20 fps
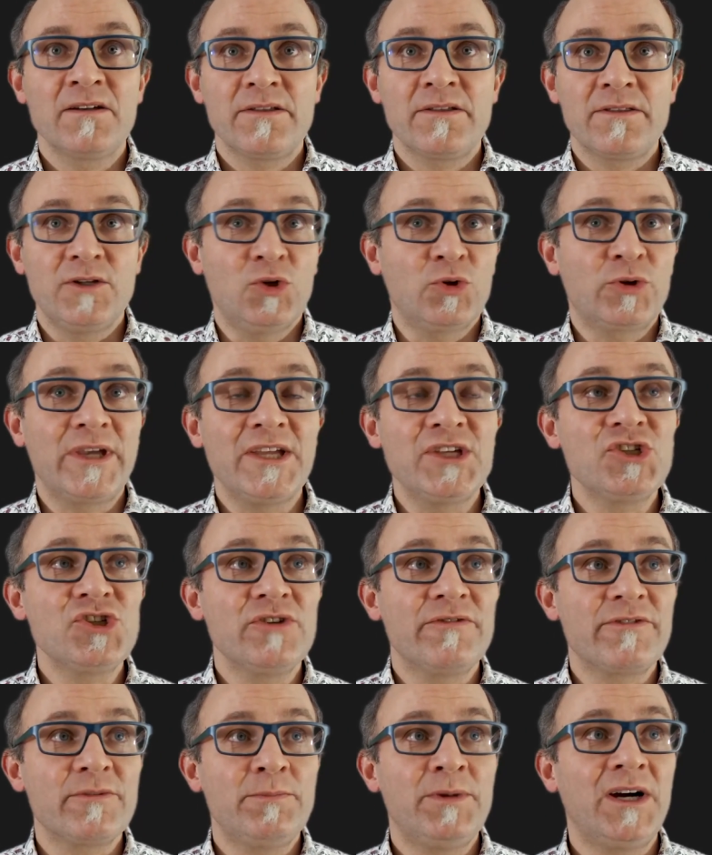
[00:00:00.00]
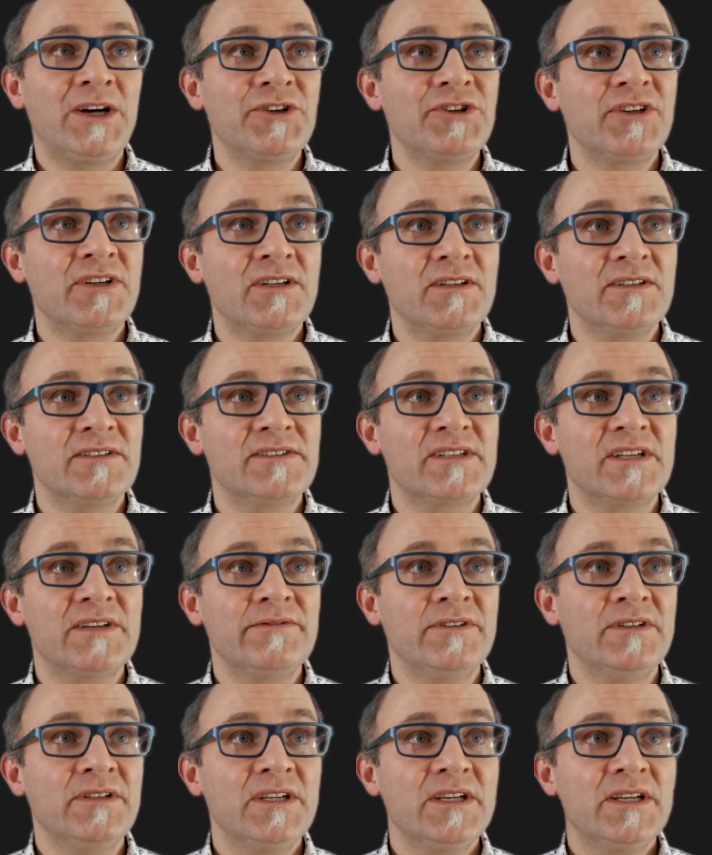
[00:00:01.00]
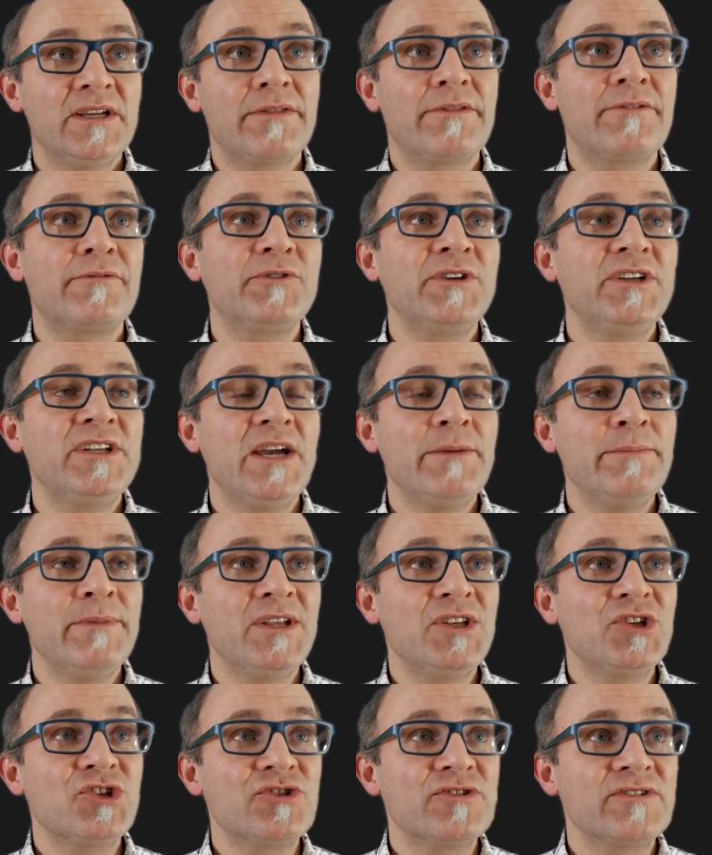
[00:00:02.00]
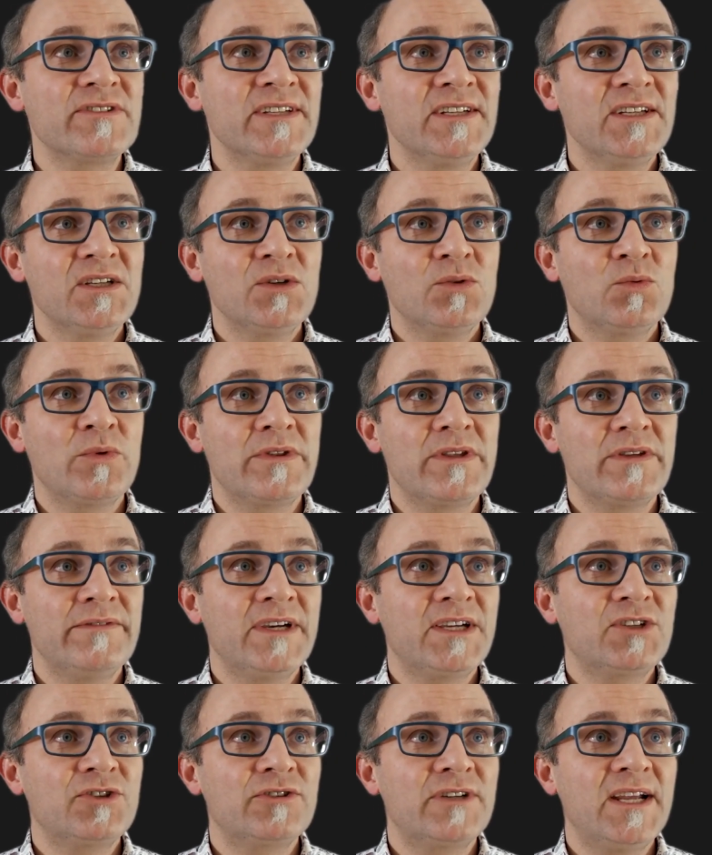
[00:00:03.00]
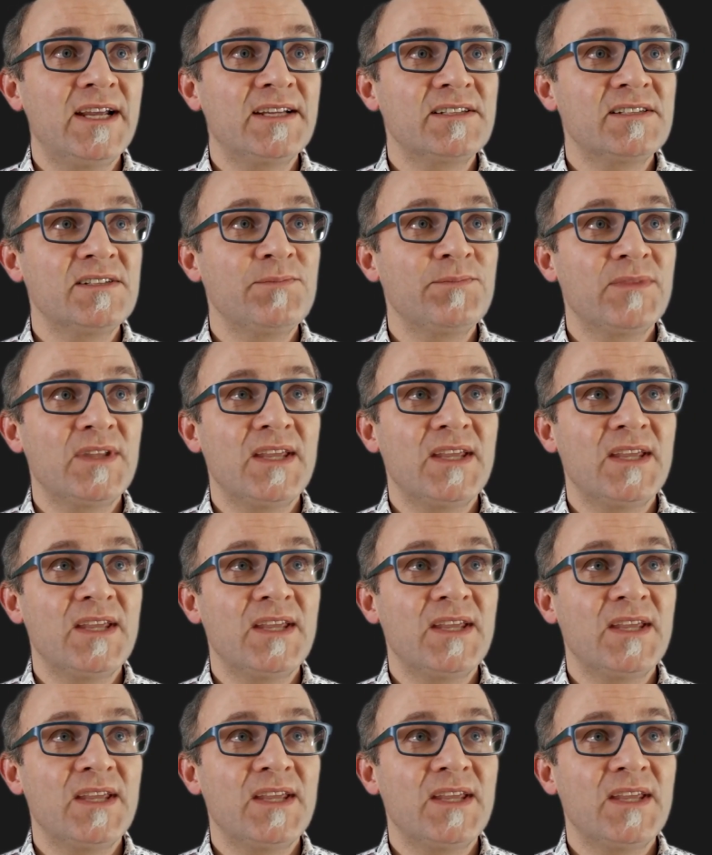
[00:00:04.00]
The location of the particle is given in 3 dimensions with the vector x,